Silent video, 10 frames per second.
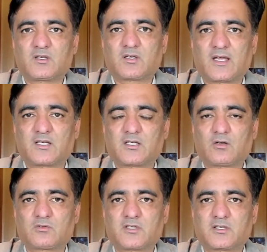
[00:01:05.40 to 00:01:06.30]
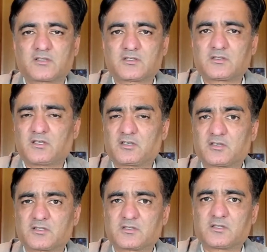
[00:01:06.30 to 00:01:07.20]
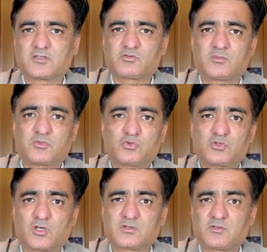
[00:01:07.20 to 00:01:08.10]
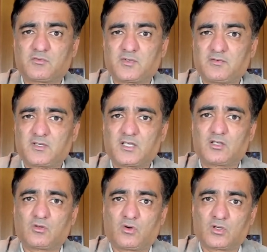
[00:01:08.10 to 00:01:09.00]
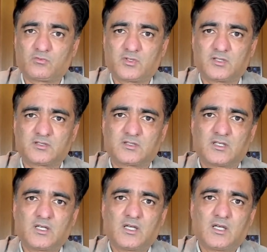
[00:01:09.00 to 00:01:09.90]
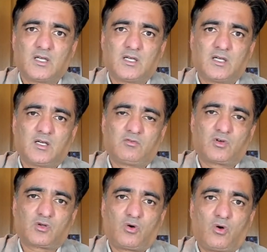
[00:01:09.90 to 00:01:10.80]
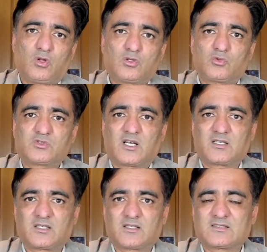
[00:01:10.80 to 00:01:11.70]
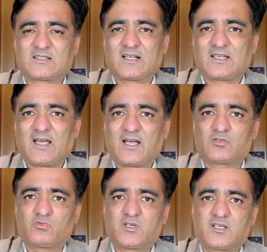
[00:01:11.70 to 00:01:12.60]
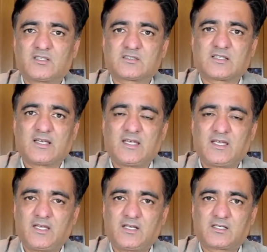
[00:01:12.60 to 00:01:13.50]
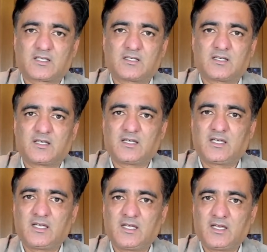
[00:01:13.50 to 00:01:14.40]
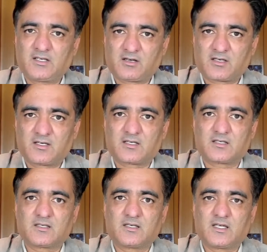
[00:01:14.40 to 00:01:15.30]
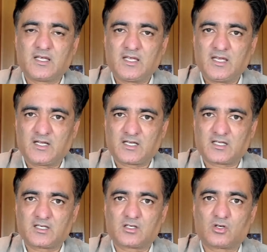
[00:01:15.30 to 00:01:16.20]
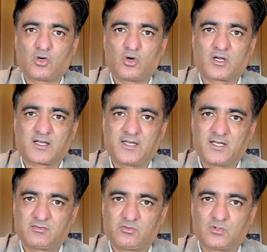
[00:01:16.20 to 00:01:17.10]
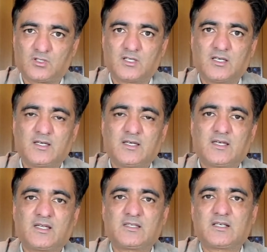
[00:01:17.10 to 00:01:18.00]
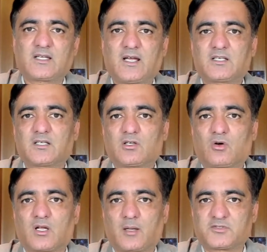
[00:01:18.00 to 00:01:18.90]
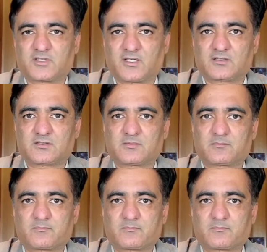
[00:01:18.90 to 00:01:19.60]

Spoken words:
carried out literature search from 2015 onwards for all those articles that had words hate, hatred, hating, or hateful in their title or abstracts.